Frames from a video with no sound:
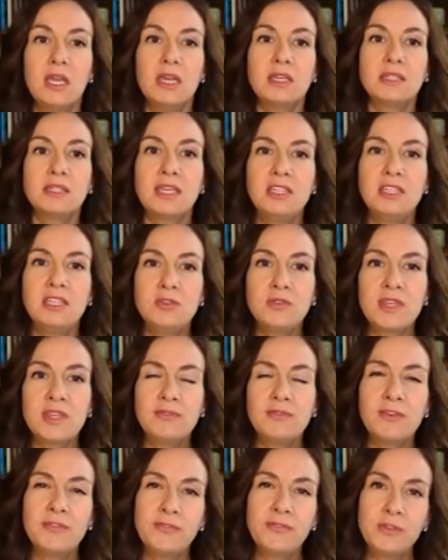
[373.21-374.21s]
Can you
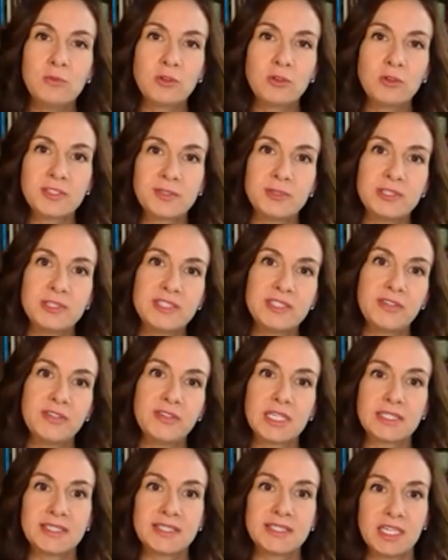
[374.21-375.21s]
give a few more
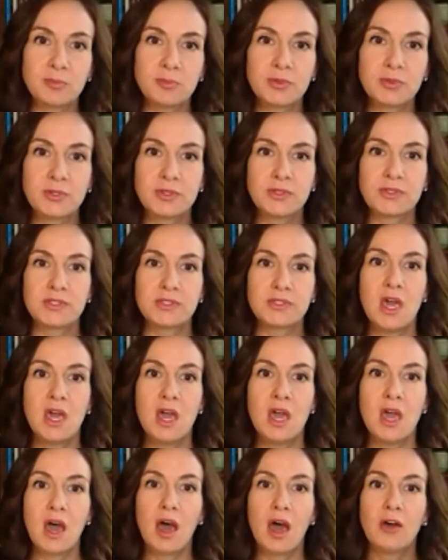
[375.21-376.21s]
specific examples
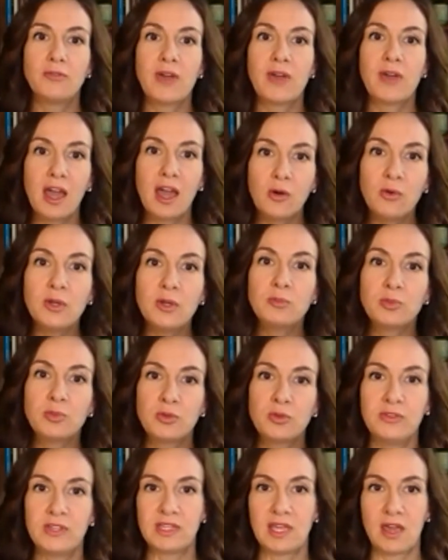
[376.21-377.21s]
of how
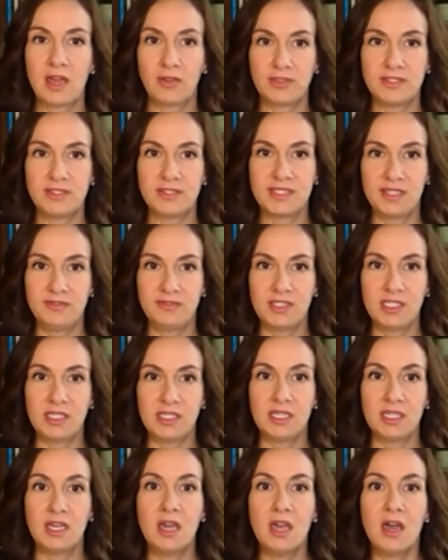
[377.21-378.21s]
improving the health and
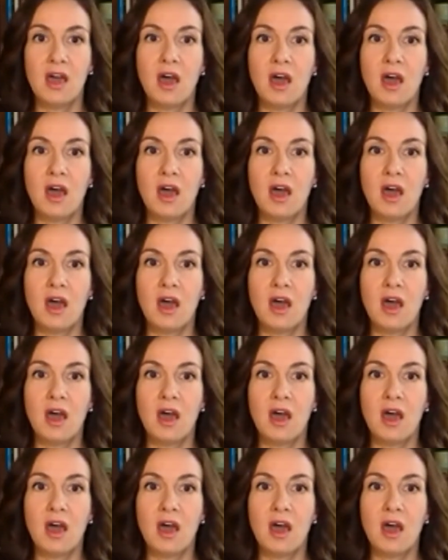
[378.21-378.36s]
safety